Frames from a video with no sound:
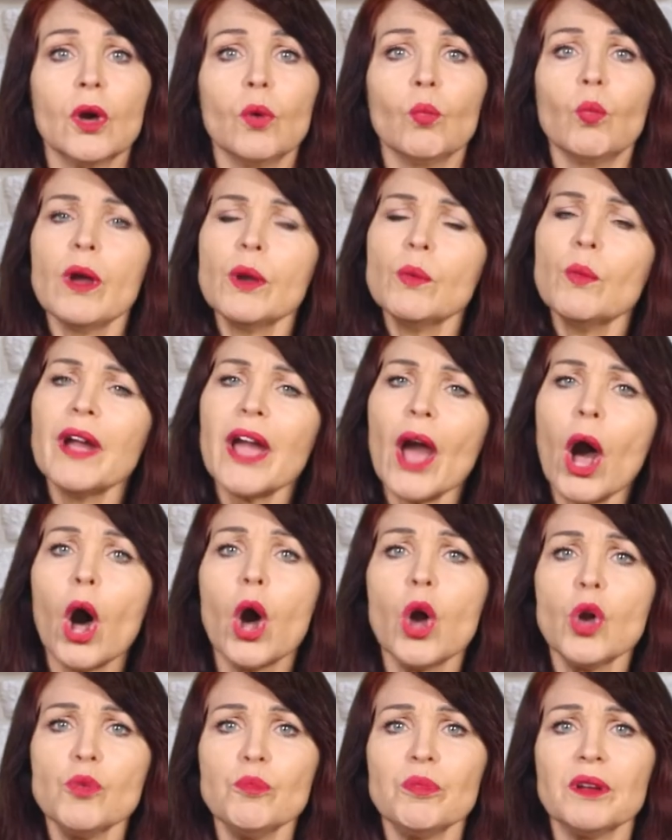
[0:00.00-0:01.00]
When we're
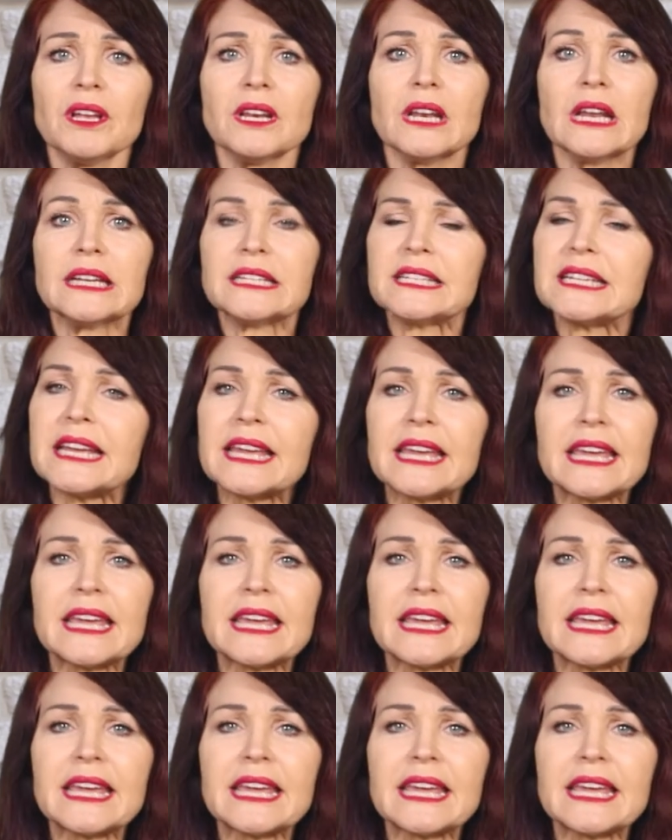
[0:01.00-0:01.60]
open to